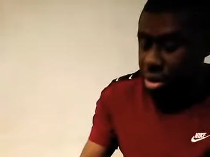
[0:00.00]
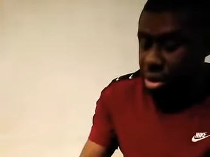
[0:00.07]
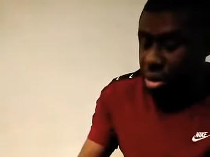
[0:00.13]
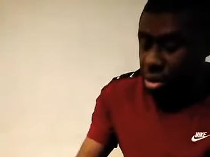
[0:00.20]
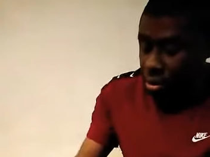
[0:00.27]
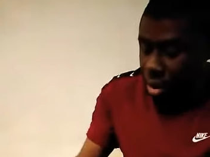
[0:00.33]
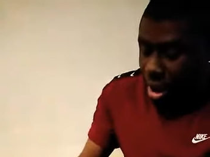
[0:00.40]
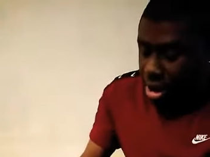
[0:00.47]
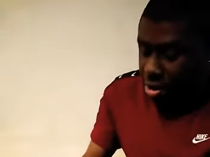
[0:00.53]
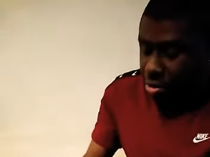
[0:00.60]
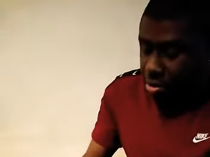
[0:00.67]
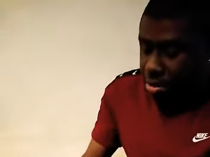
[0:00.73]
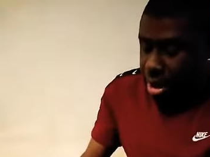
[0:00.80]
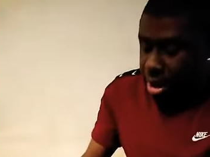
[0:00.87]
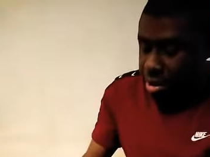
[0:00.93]
One loom
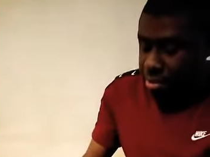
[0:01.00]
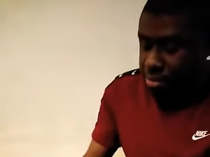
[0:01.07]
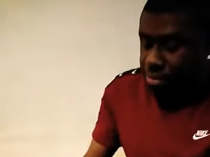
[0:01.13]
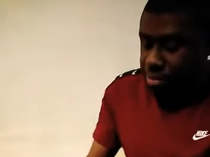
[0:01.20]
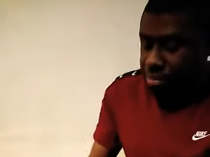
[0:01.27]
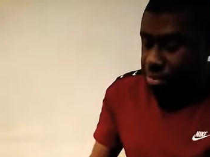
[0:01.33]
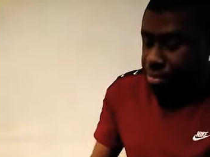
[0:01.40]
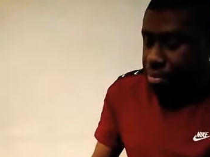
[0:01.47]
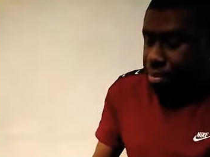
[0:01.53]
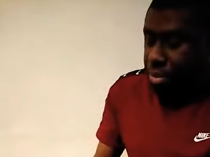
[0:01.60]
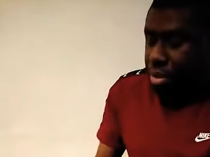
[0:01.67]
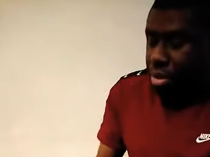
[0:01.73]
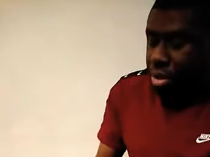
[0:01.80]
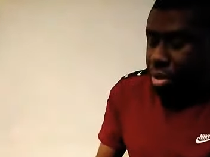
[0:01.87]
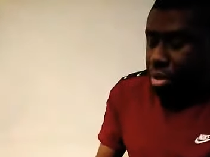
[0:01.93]
band,
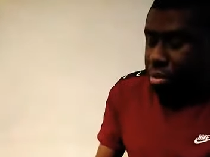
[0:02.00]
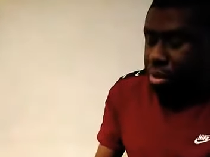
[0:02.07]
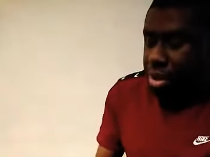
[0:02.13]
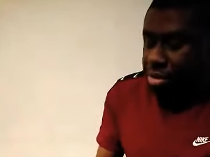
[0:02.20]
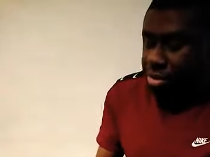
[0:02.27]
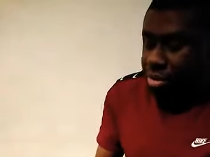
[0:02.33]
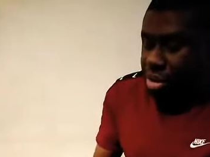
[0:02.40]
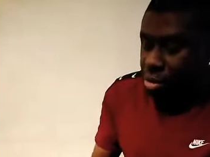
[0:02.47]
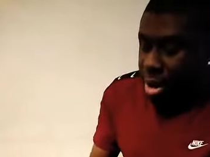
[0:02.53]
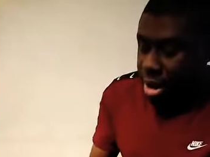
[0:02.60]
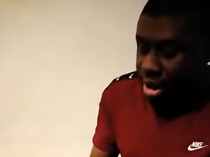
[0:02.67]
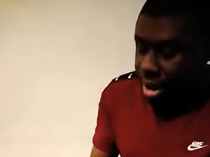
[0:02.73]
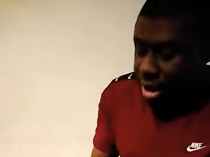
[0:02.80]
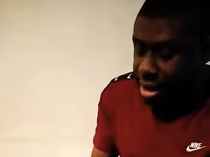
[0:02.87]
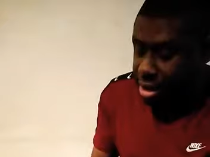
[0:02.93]
place it at one
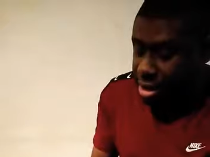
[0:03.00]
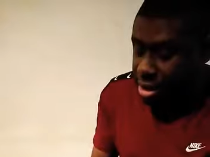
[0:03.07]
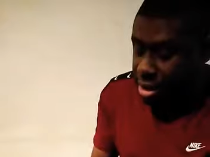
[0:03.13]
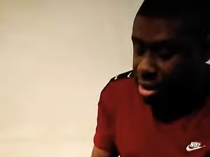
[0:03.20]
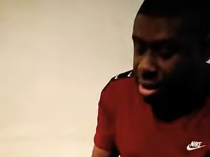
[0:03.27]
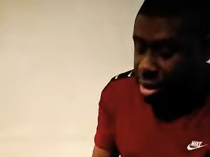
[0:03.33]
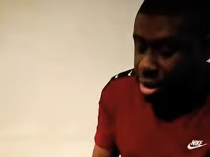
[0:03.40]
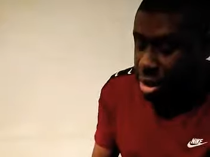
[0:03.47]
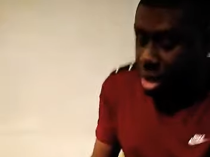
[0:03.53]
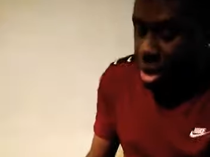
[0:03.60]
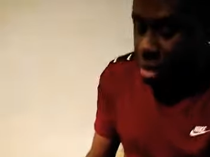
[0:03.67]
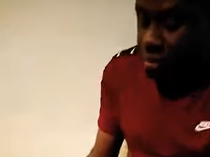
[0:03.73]
end of